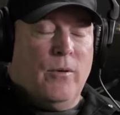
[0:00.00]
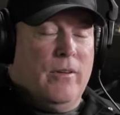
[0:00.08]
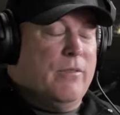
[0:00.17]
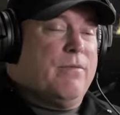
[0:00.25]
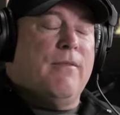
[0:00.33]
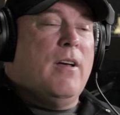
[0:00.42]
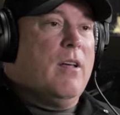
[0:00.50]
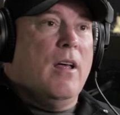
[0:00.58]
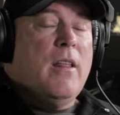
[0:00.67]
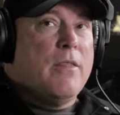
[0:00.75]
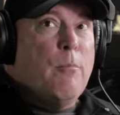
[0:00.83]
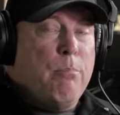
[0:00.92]
It was,
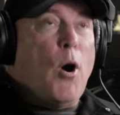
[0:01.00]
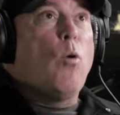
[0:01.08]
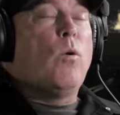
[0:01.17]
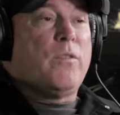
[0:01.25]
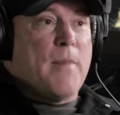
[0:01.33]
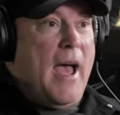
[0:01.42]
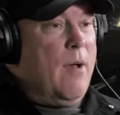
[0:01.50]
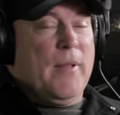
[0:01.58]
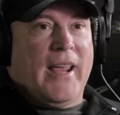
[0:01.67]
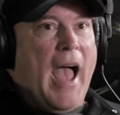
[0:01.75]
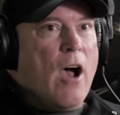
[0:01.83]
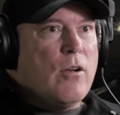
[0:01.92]
the boat was mad. I'm
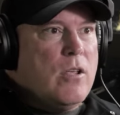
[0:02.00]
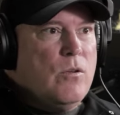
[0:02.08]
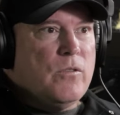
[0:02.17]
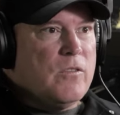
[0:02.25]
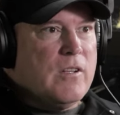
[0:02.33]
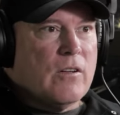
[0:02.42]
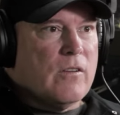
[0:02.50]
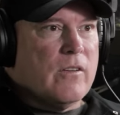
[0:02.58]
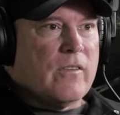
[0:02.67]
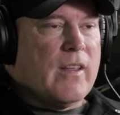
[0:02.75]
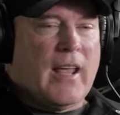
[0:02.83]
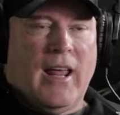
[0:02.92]
like, how do you steer this thing?